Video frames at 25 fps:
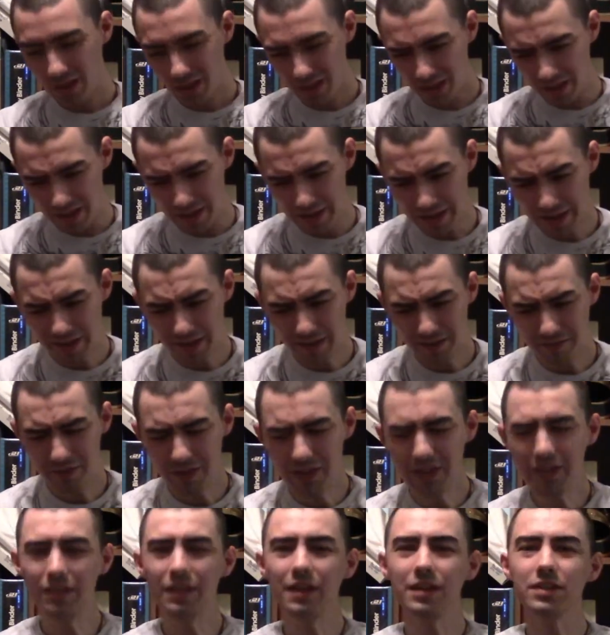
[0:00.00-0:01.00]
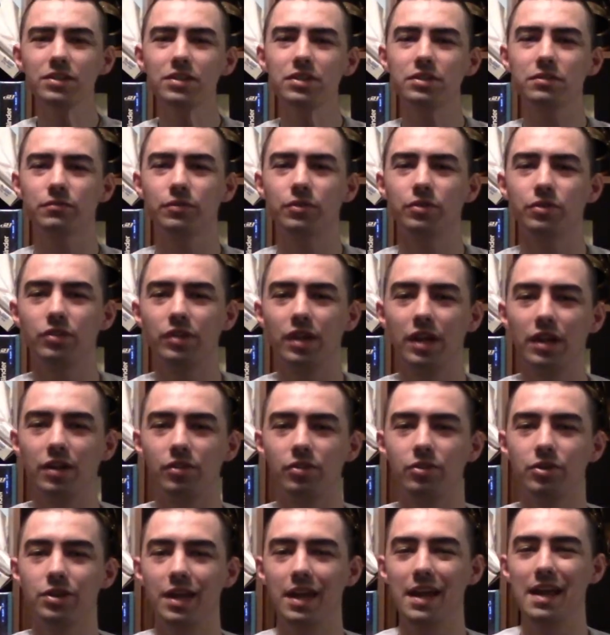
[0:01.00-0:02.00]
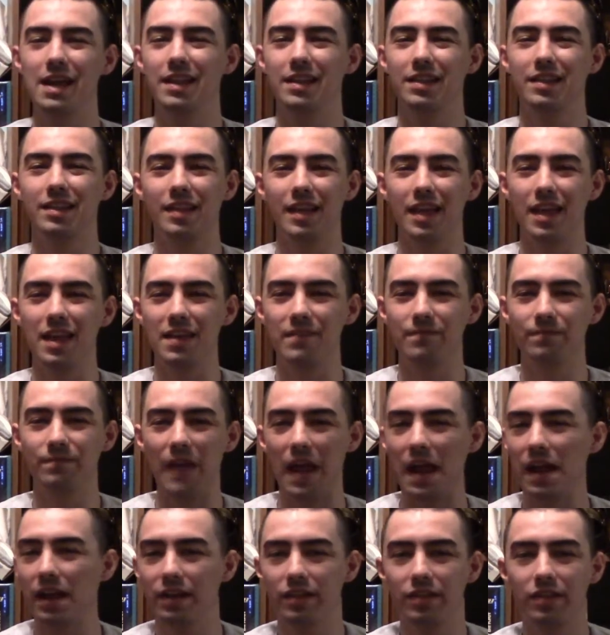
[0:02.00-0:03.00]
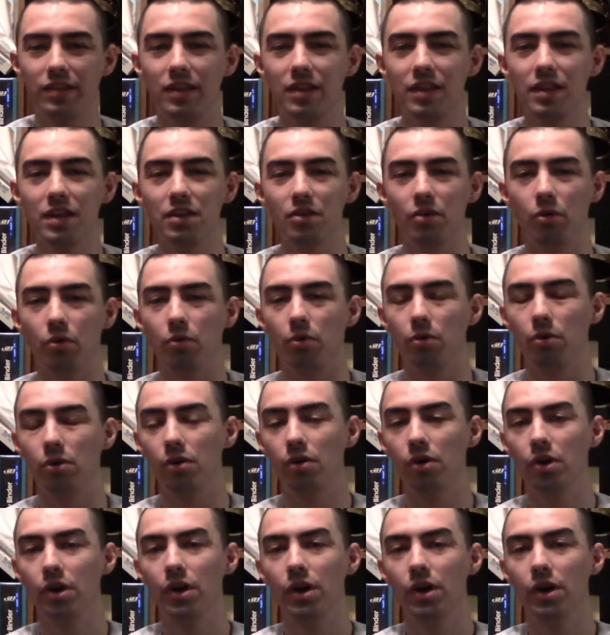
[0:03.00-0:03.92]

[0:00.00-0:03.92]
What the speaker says: let's actually first take a look at, say, fantasy or